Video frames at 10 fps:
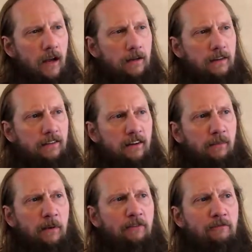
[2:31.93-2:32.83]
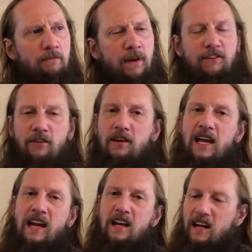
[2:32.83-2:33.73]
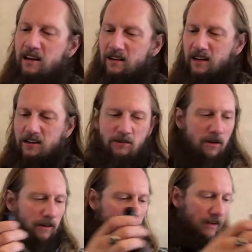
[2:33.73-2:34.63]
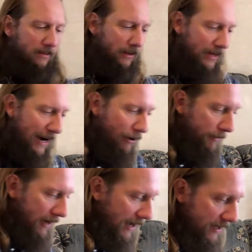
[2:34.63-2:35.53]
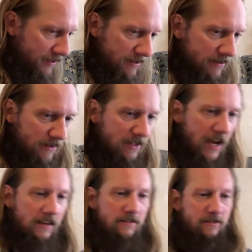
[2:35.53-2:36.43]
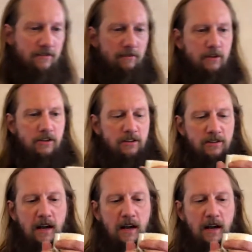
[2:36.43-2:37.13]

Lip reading: there's a little bit of bitter kicking in, and then you get the caramelized taste, which is